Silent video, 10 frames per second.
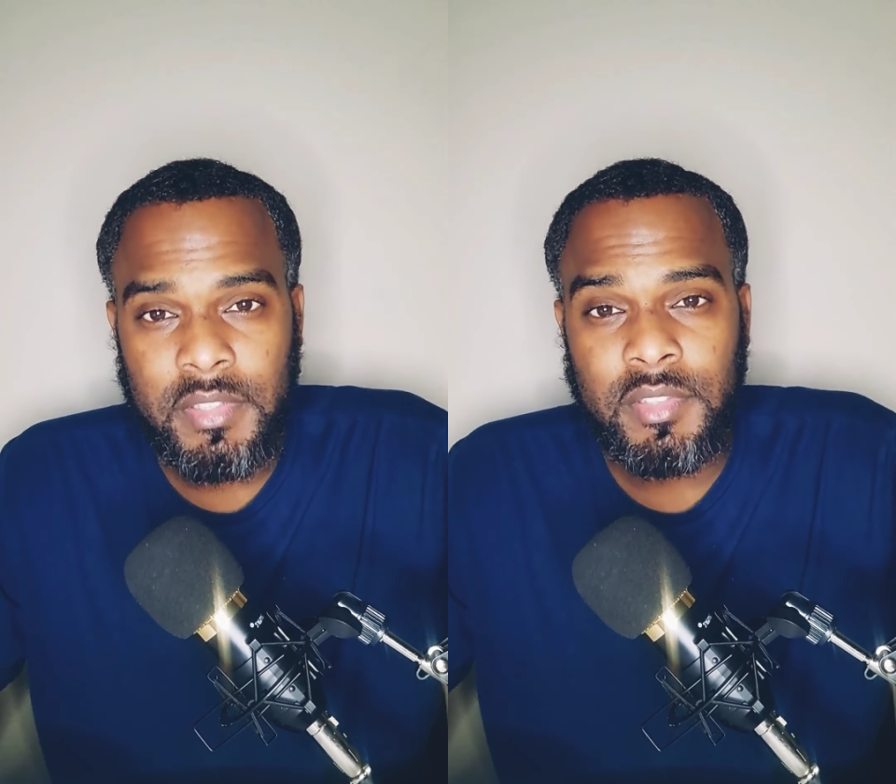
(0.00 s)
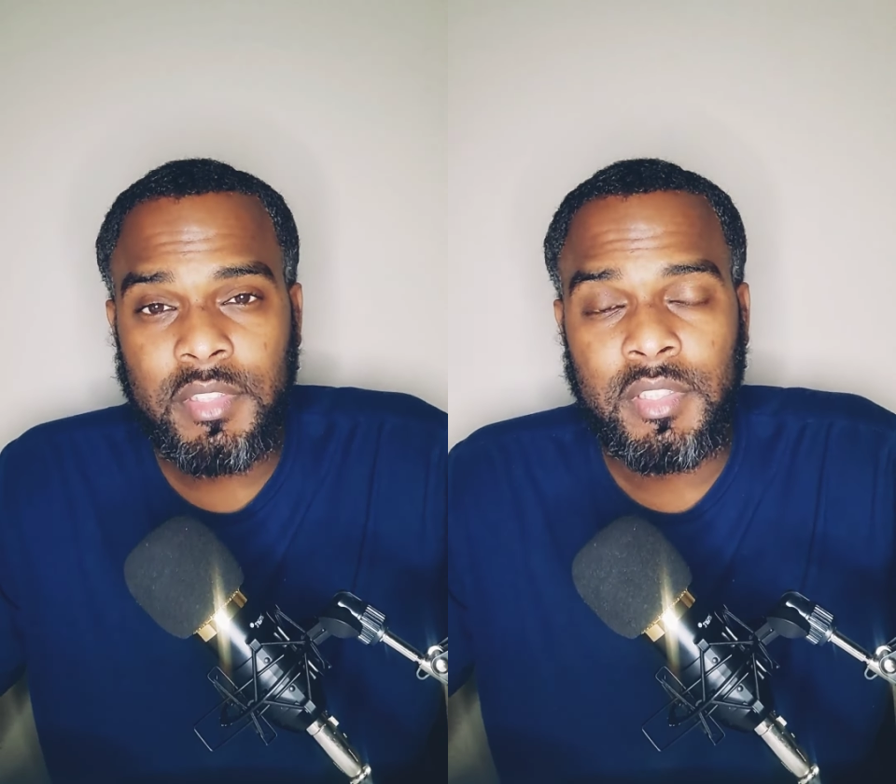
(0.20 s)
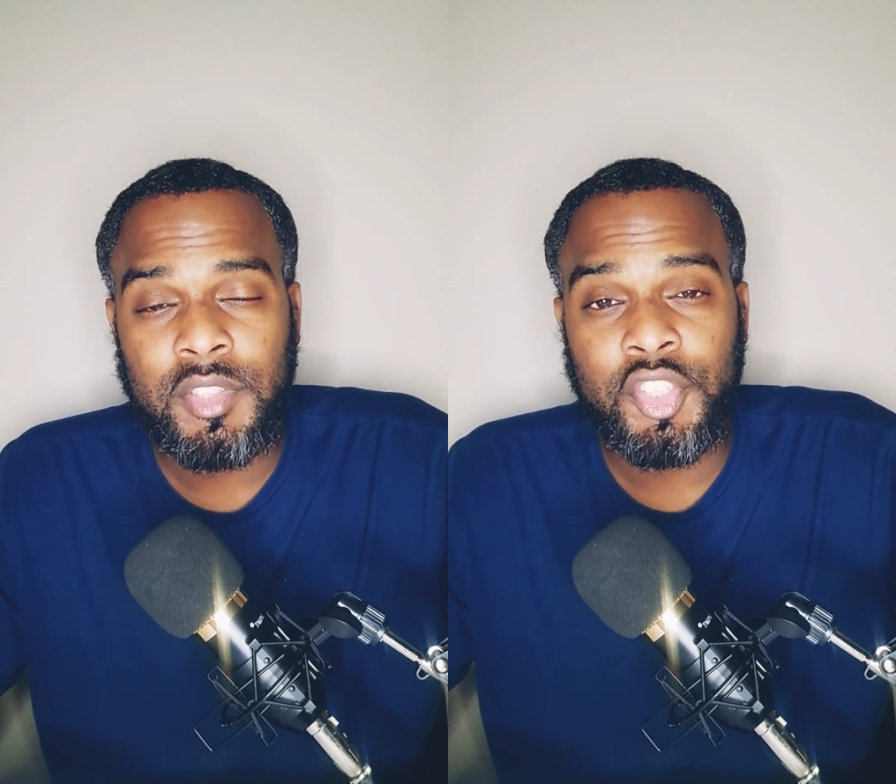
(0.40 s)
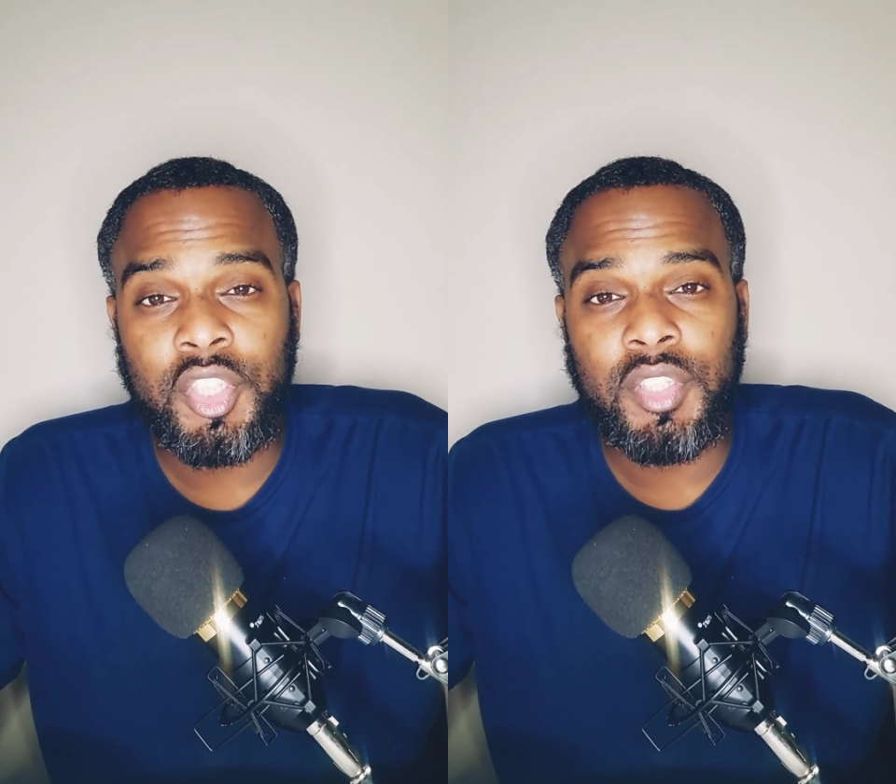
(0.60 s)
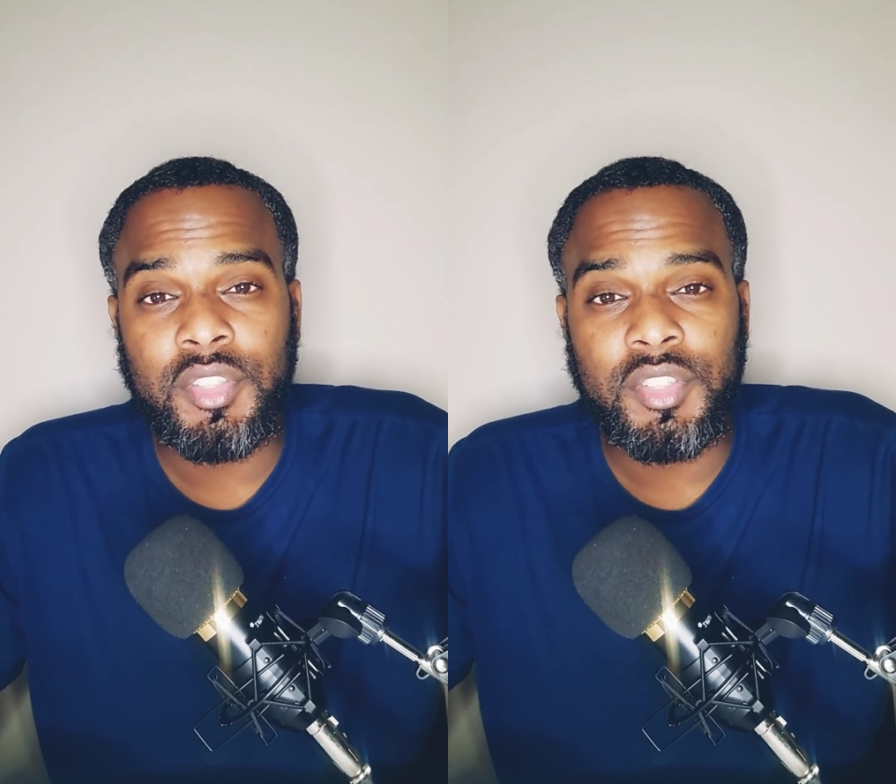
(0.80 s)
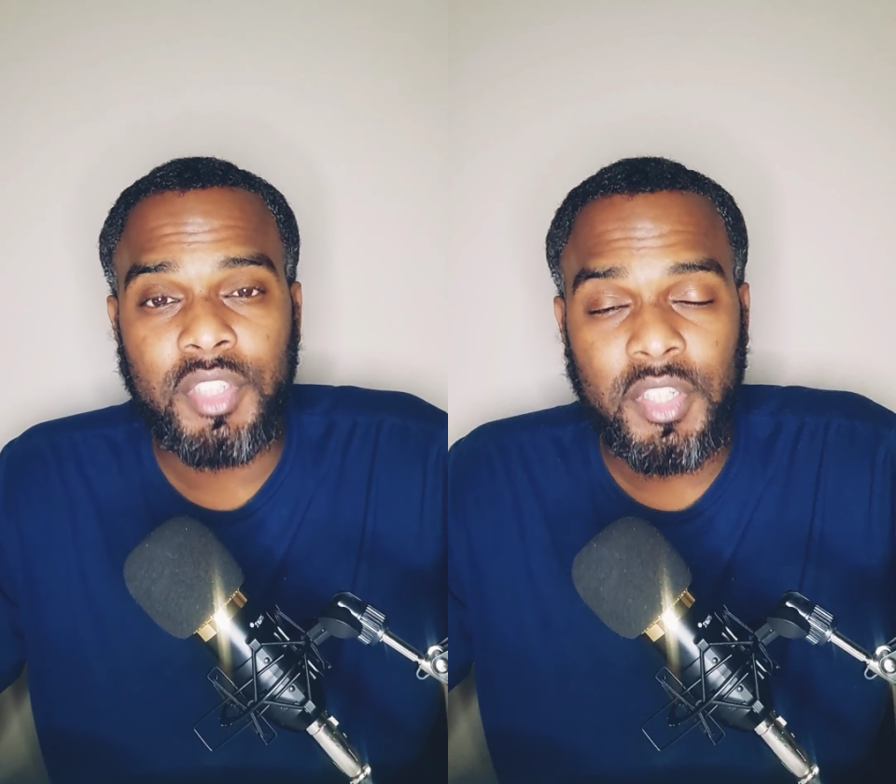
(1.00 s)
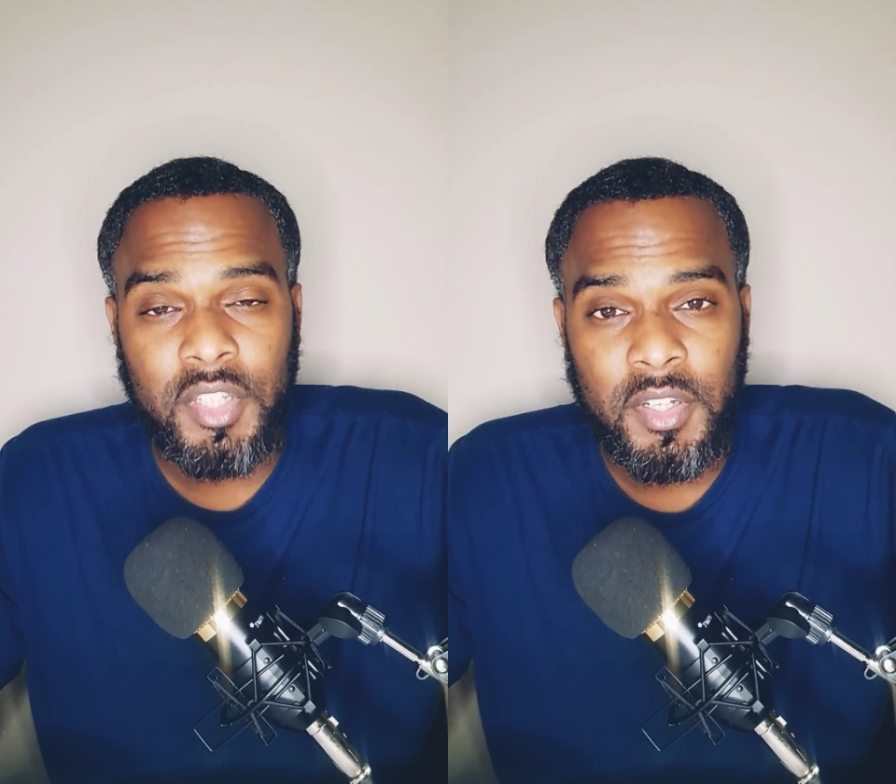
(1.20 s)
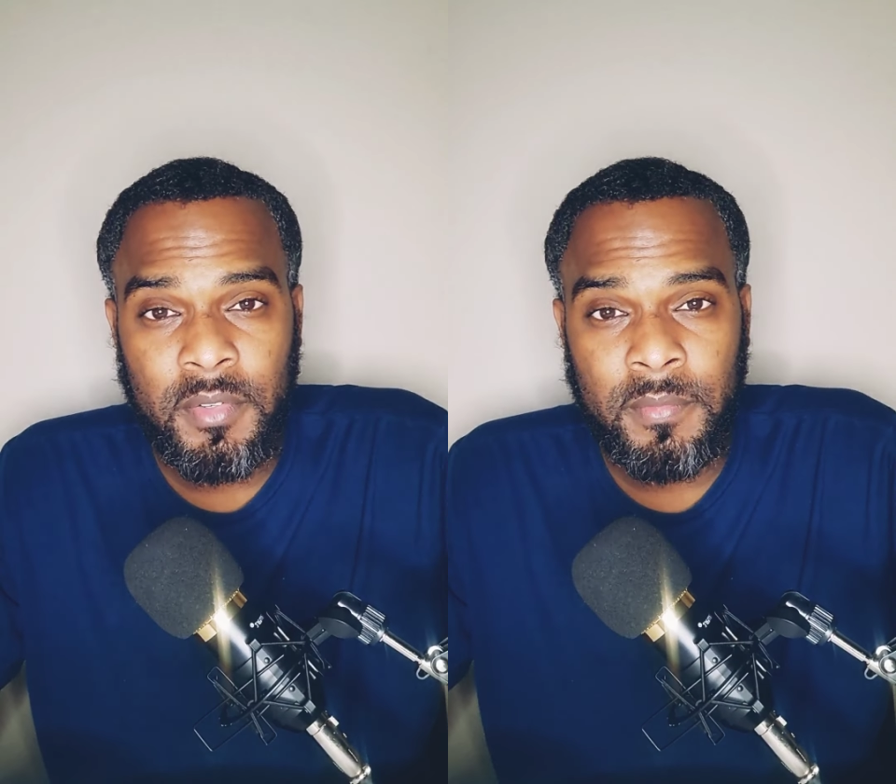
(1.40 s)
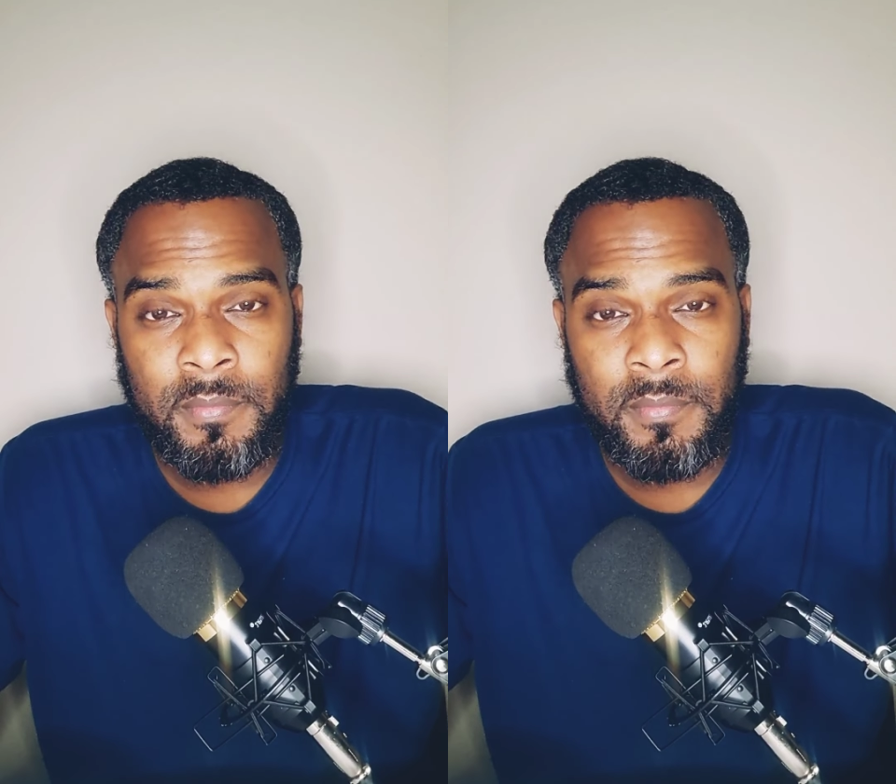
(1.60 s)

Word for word: until Jesus should come.